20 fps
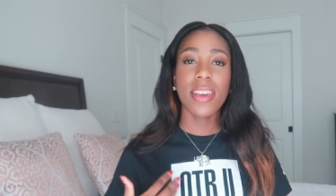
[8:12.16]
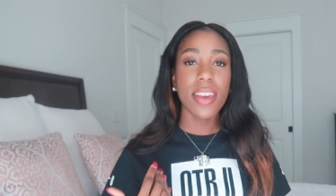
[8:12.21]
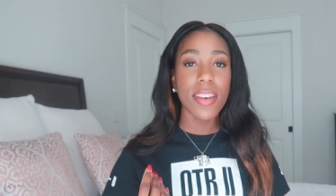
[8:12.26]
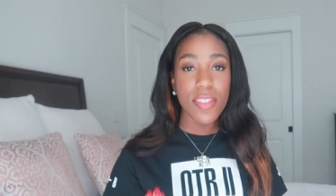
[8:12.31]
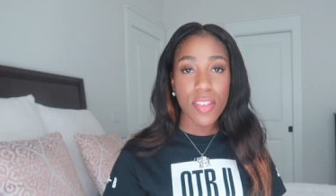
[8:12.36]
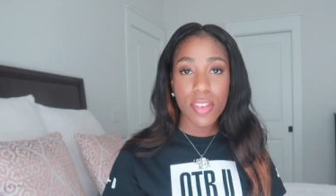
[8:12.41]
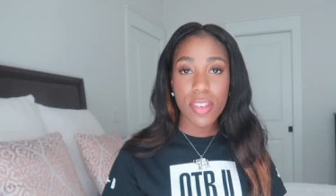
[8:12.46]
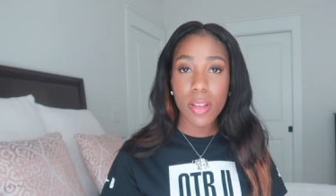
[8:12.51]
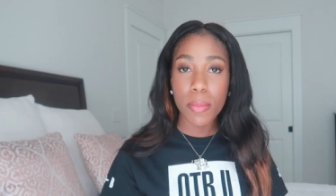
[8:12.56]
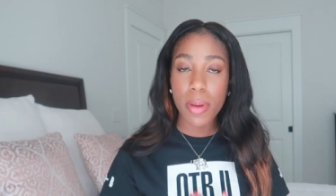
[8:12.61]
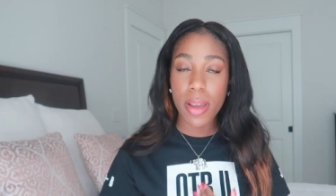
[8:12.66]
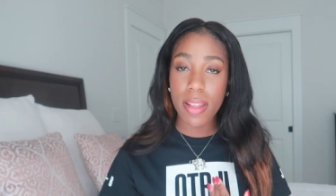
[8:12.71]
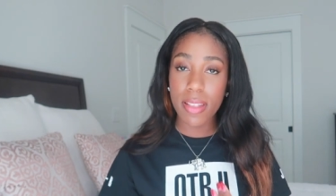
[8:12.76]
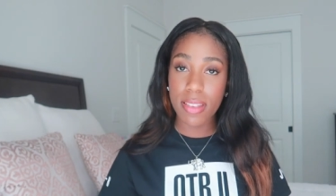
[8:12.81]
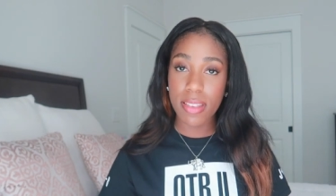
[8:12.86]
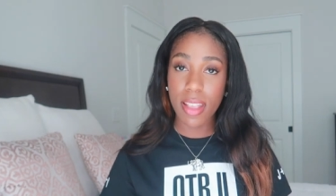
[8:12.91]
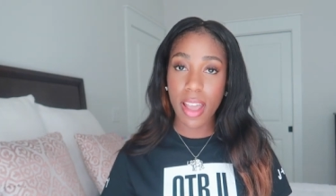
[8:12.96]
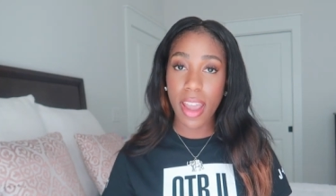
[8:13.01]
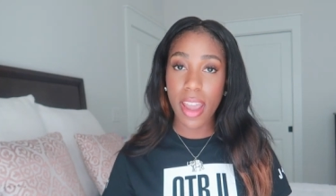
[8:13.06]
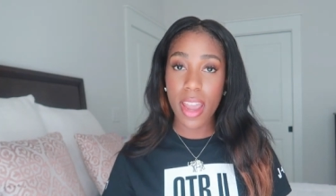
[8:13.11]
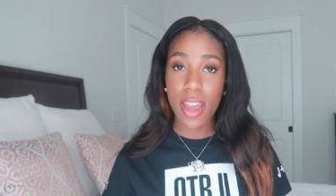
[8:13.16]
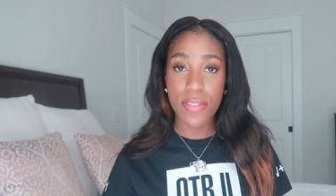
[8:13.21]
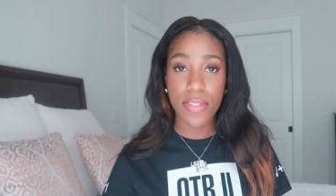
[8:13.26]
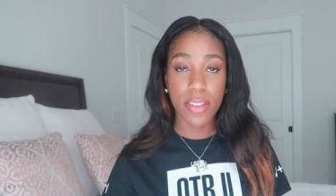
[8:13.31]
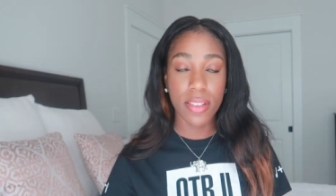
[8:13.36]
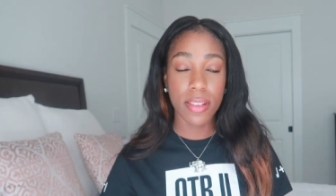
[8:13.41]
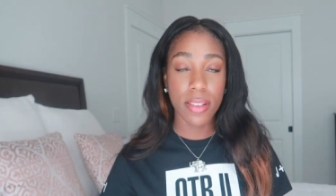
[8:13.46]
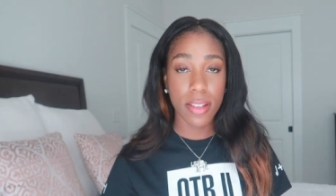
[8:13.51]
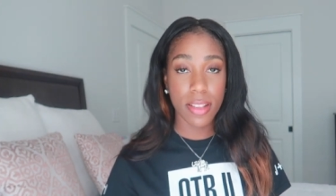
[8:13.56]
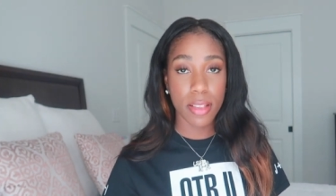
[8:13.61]
gives you some insight if
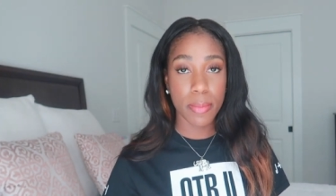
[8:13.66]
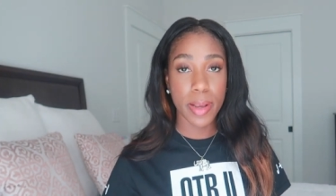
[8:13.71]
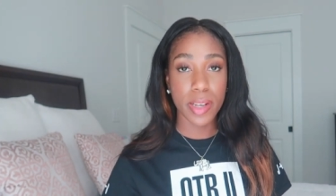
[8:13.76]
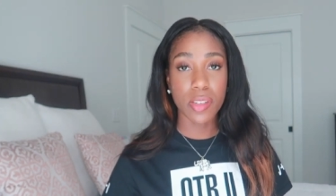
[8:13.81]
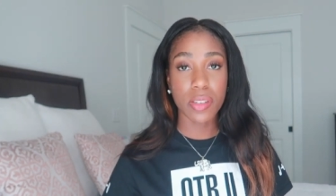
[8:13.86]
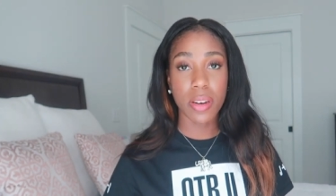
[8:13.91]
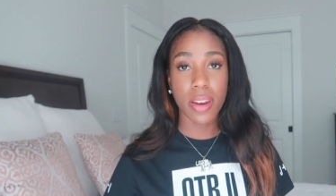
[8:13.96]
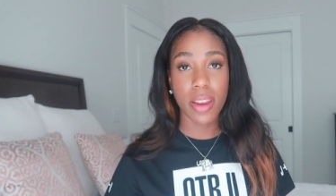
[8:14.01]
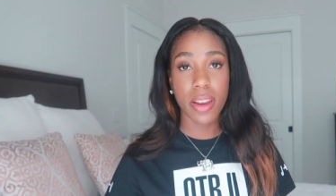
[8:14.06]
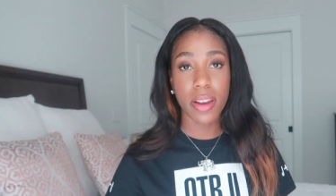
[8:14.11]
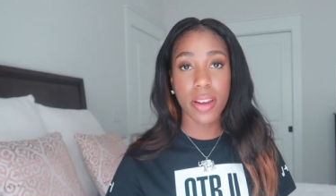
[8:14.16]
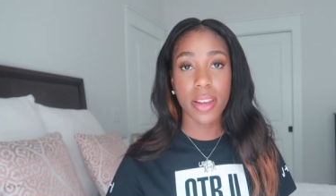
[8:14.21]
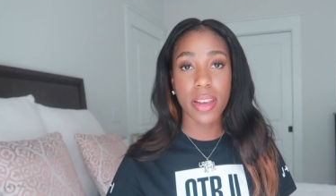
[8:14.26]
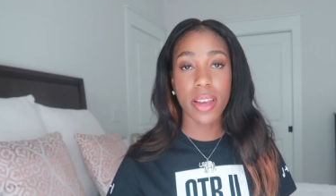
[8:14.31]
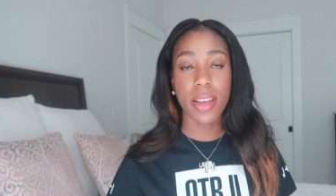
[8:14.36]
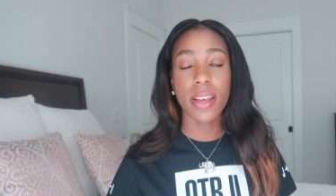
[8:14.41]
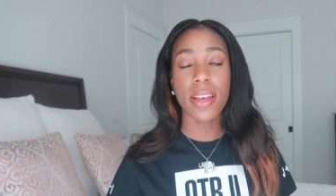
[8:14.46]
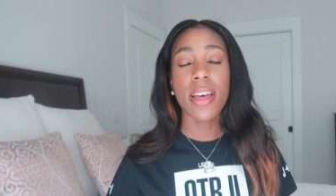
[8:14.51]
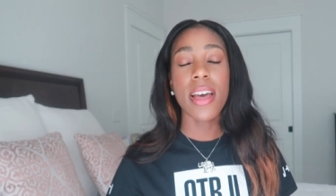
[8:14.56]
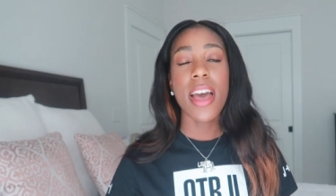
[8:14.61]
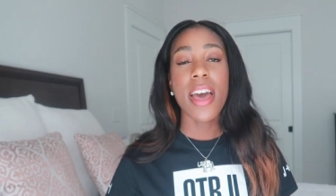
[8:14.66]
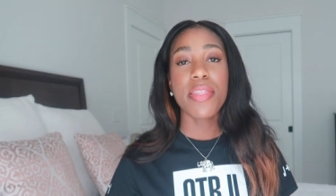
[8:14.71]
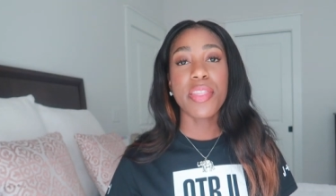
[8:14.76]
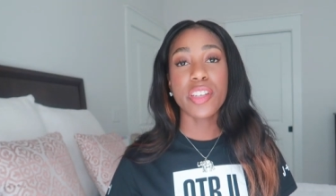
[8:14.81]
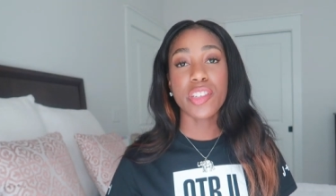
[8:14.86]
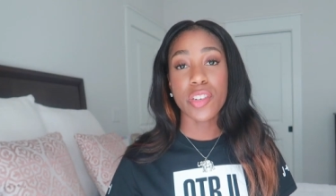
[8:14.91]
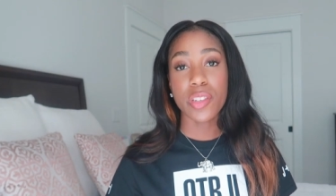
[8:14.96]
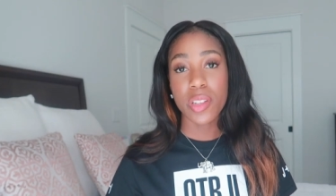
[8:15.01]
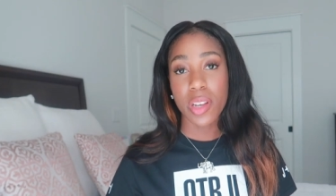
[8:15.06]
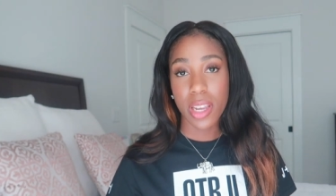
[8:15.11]
this is a specialty area
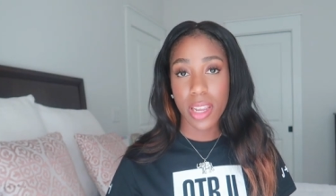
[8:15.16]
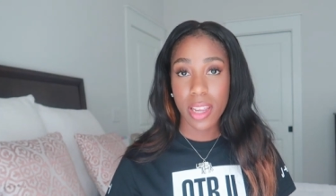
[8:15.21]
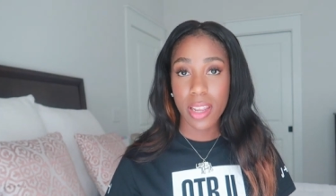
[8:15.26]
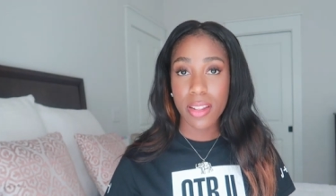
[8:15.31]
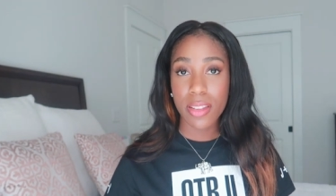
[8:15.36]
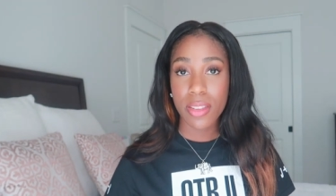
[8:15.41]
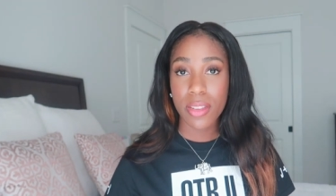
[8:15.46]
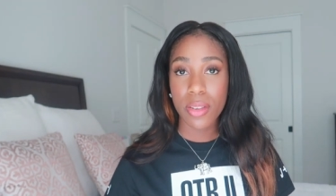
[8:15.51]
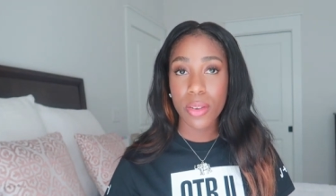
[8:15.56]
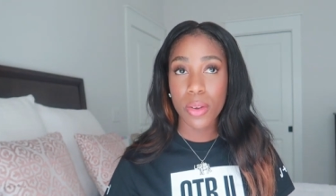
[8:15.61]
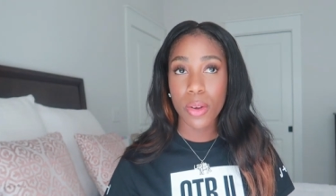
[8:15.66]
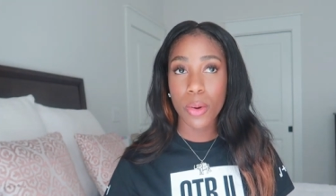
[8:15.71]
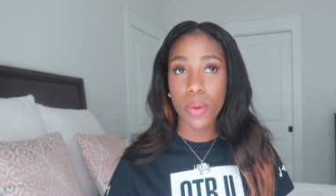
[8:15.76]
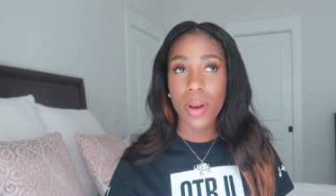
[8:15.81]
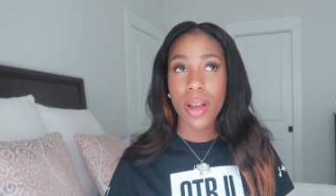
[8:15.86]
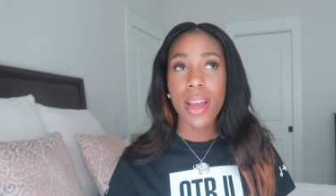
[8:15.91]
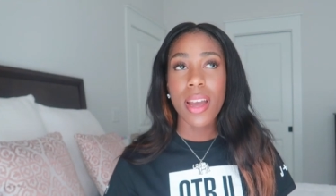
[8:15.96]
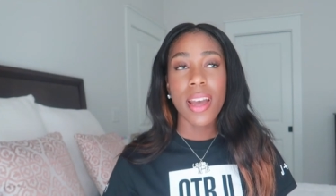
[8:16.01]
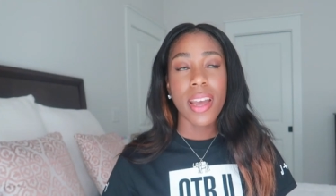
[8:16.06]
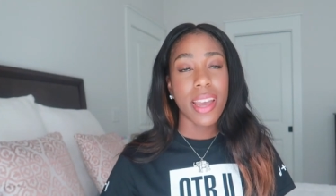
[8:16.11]
that you're looking into.